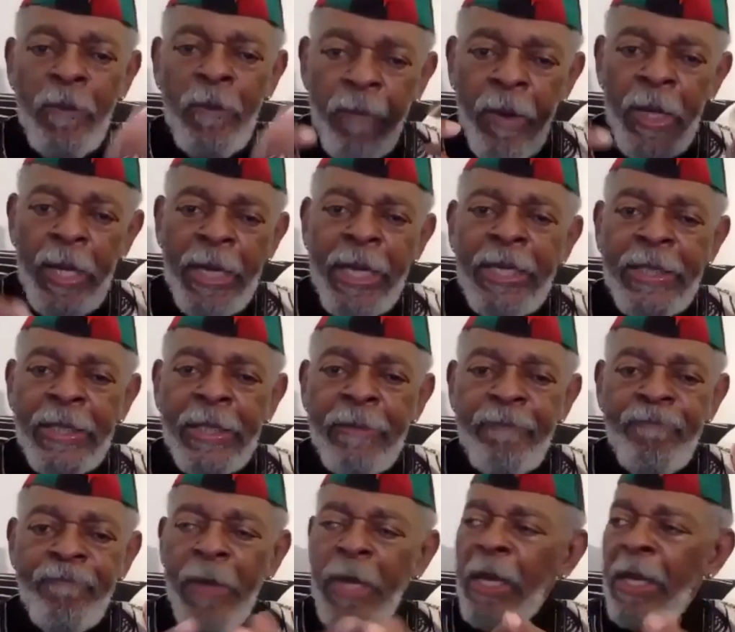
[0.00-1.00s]

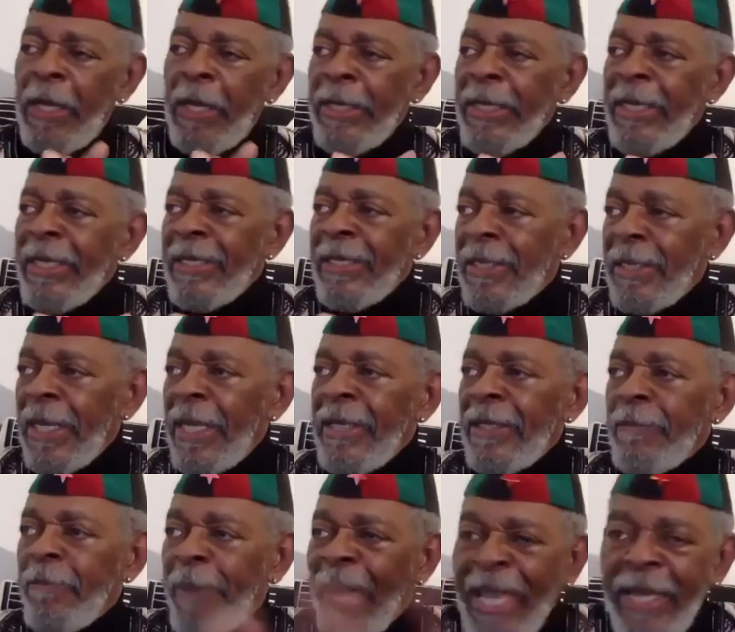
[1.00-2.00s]
religion
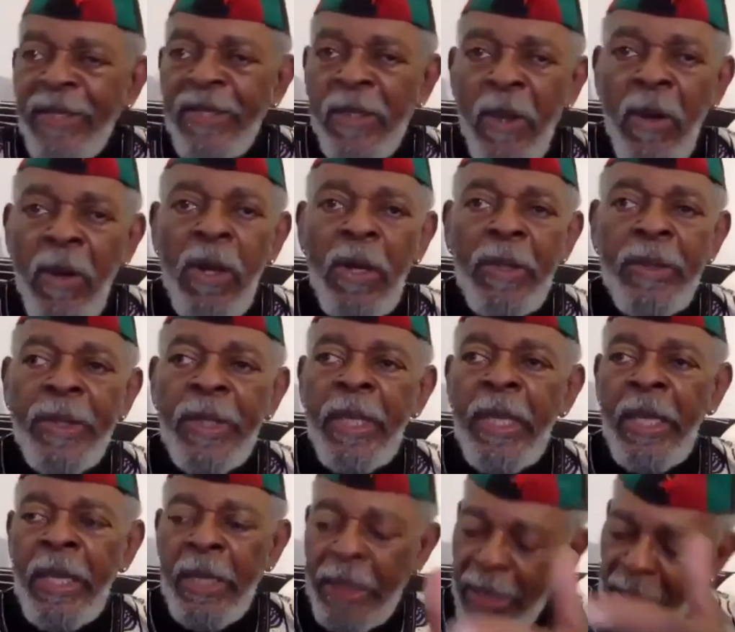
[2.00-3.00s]
is based
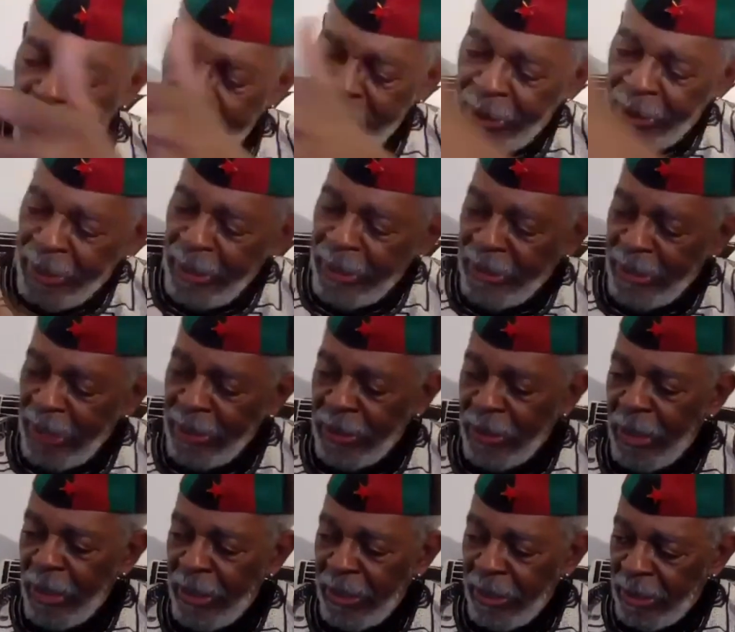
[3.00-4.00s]
on the
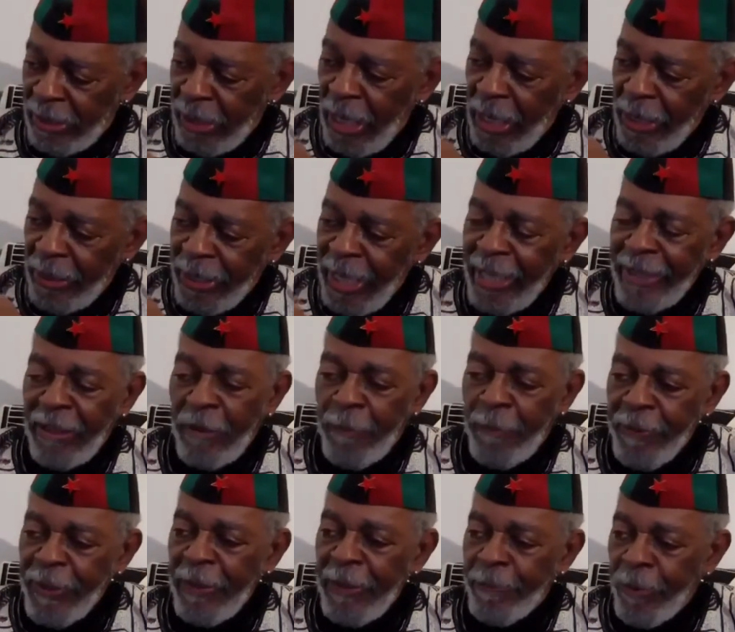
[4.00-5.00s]
conditions that the
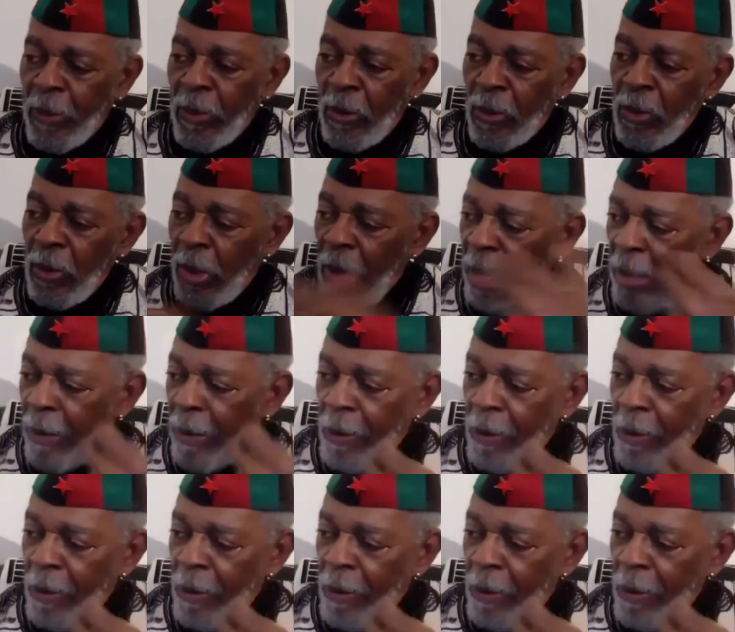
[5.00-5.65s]
people